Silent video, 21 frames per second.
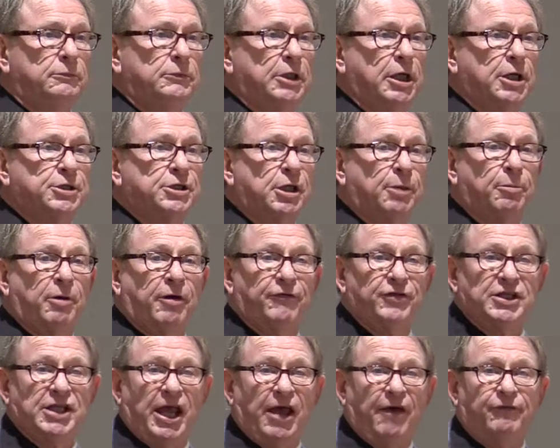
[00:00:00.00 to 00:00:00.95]
Now, some of
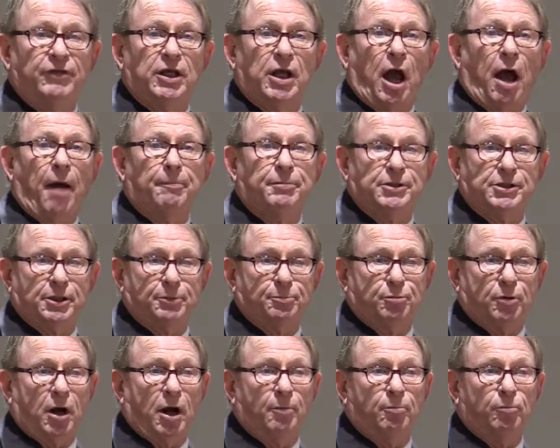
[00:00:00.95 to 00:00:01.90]
us have the opposite
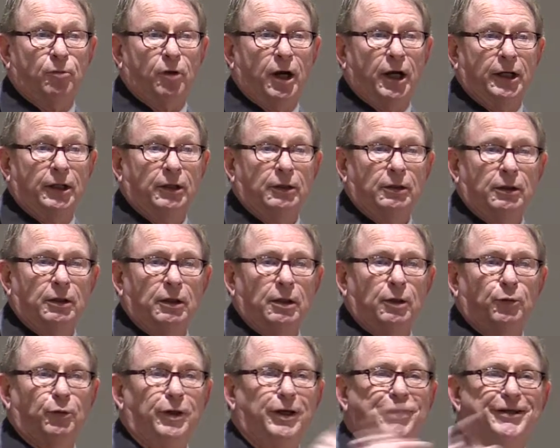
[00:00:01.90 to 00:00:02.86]
problem, right?
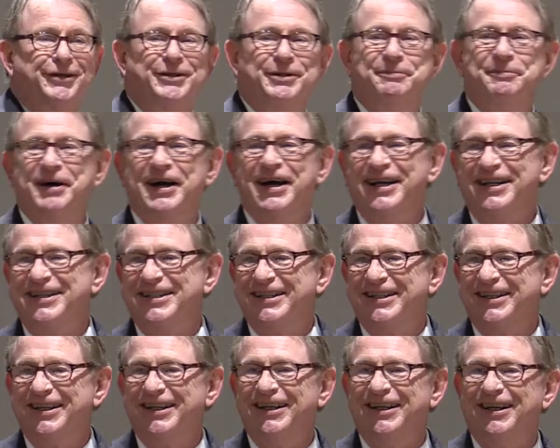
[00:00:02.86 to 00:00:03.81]
We eat too much
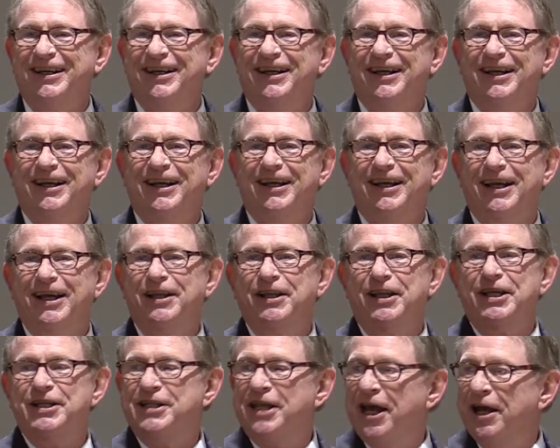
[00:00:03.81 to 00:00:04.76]
in
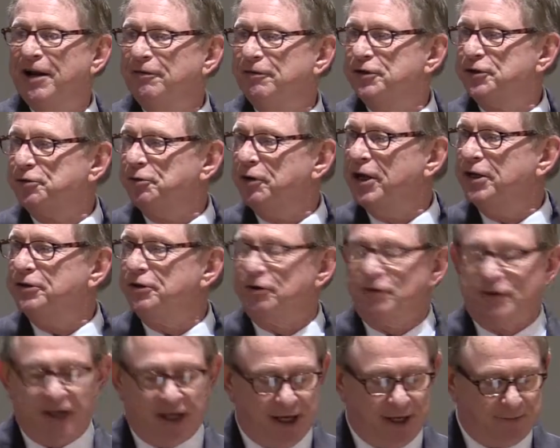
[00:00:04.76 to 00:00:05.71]
these kind of stressor
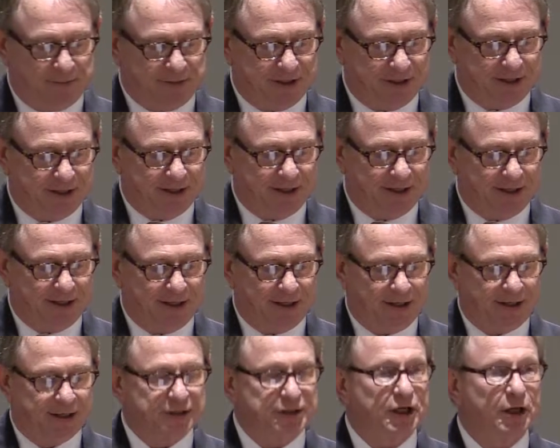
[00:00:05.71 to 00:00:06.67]
times.
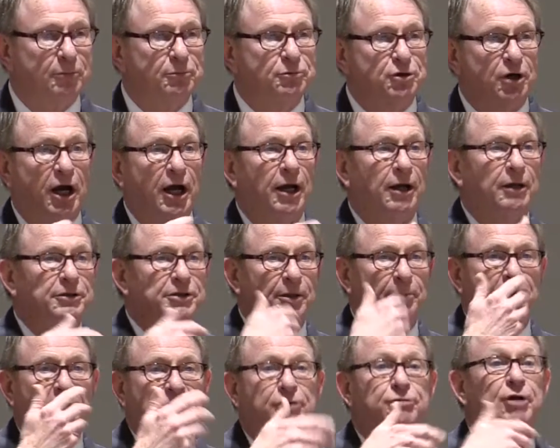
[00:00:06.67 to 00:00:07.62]

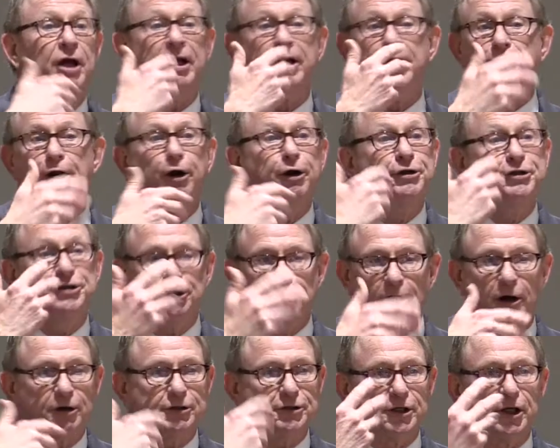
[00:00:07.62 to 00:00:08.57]
Somehow trying to nurture
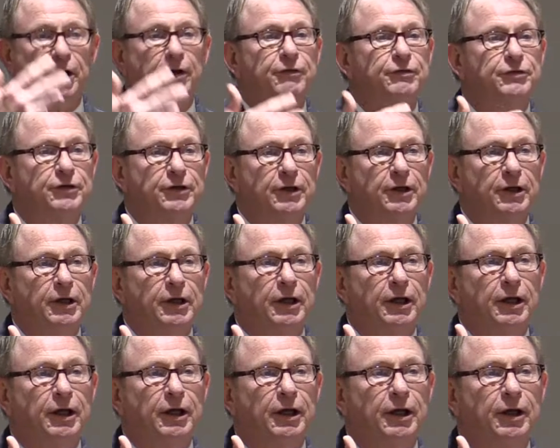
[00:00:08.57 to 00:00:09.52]
ourselves
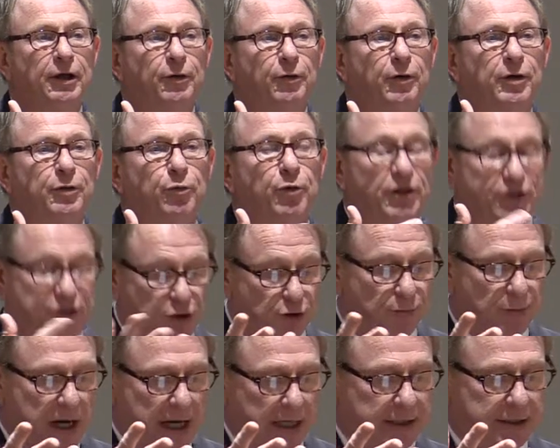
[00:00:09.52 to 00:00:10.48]
with too
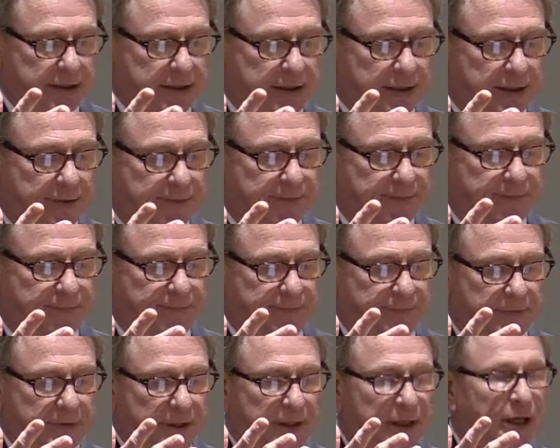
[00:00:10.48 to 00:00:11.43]
much.
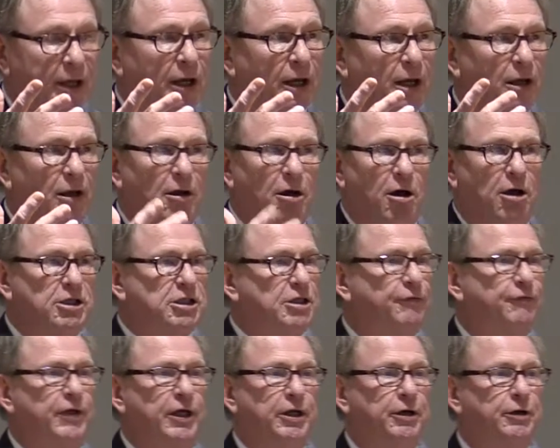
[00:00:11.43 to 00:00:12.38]
A loss
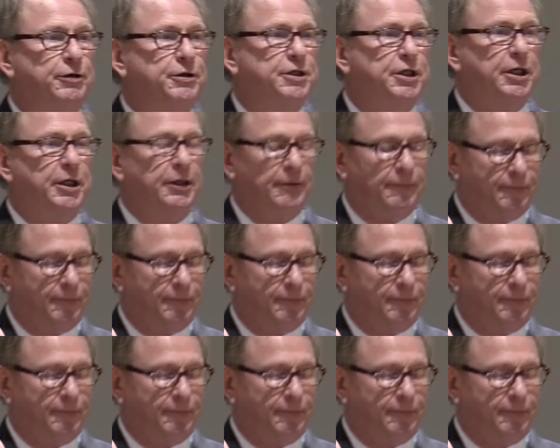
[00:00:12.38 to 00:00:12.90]
of energy.